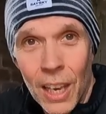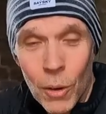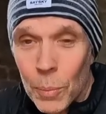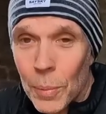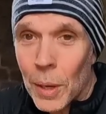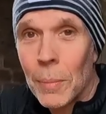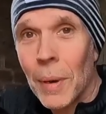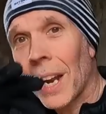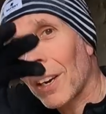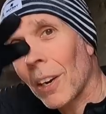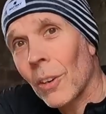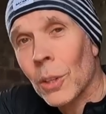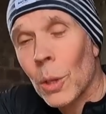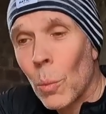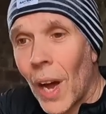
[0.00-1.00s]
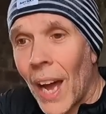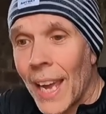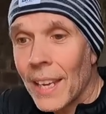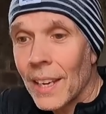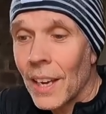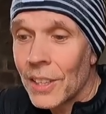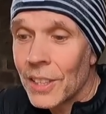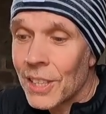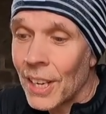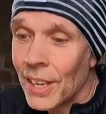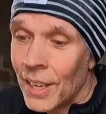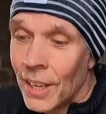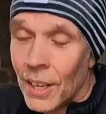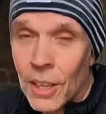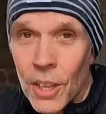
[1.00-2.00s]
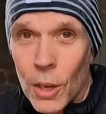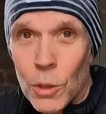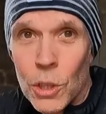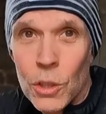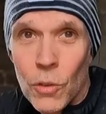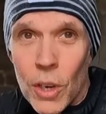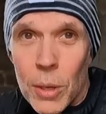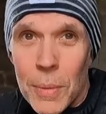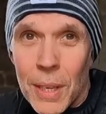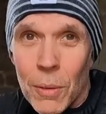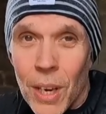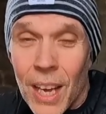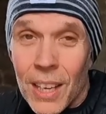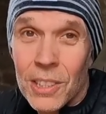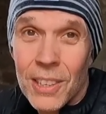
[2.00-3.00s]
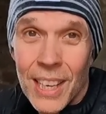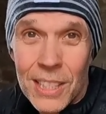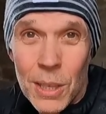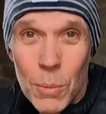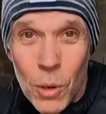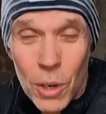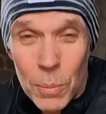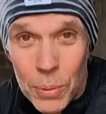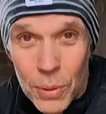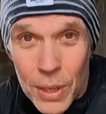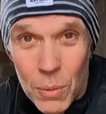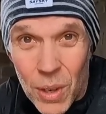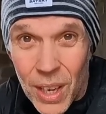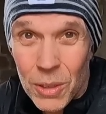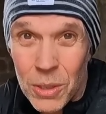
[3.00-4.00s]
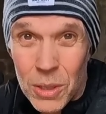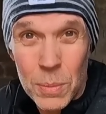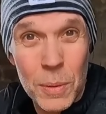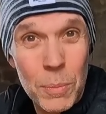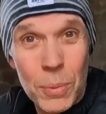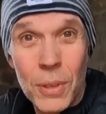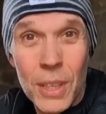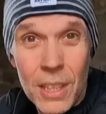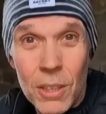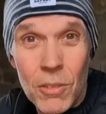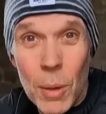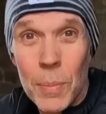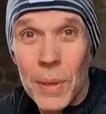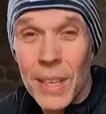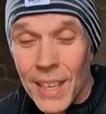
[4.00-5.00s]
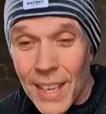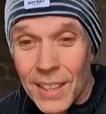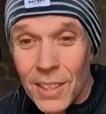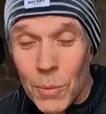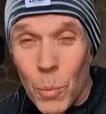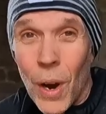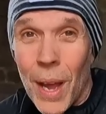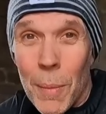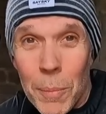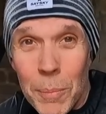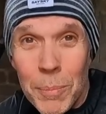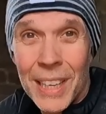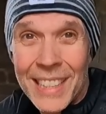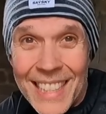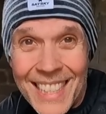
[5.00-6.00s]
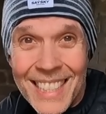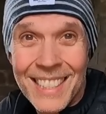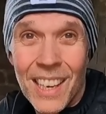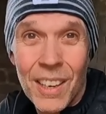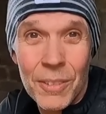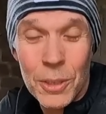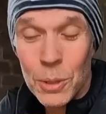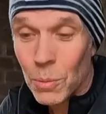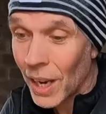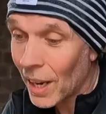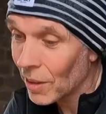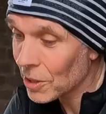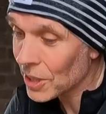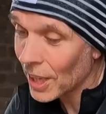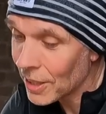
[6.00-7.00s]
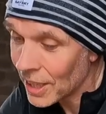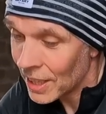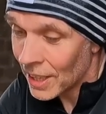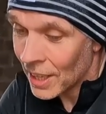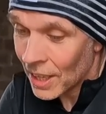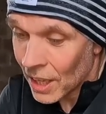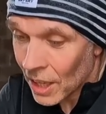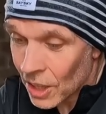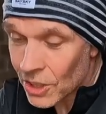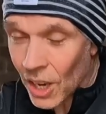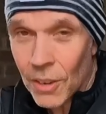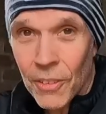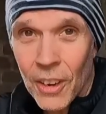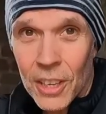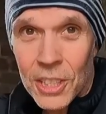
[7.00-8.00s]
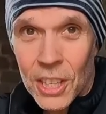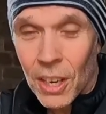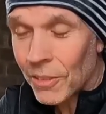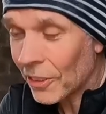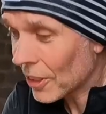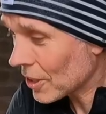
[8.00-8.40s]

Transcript: little bit of mud along the way, and those 3mm lugs actually work pretty well, so it's been pretty grippy in the wet, muddy stuff as well. So far, so